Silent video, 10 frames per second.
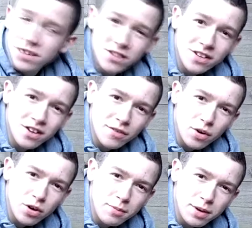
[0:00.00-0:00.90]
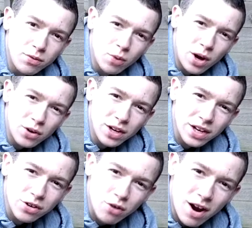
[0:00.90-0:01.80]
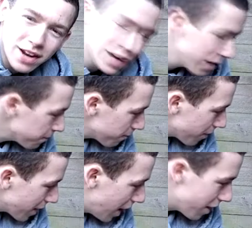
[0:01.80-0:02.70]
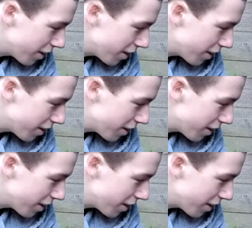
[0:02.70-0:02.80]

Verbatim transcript: since I've only been welding and grinding, I